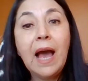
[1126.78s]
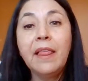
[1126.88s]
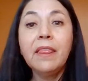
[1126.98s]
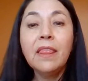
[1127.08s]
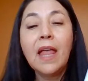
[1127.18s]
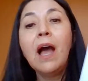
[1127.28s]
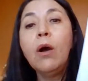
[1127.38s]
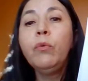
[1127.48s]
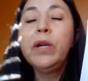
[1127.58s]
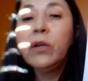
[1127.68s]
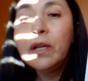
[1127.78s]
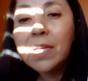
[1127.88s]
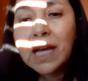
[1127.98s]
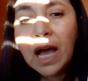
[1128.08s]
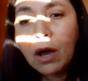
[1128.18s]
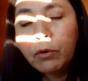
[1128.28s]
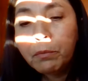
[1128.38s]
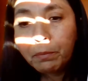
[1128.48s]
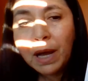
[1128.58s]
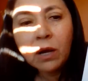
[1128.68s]
And now we're gonna
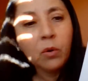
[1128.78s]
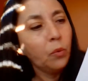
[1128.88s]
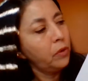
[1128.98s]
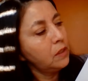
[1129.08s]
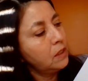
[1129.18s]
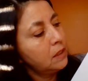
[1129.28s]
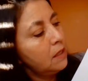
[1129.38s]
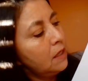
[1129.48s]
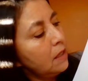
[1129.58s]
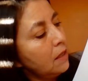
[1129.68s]
count backwards.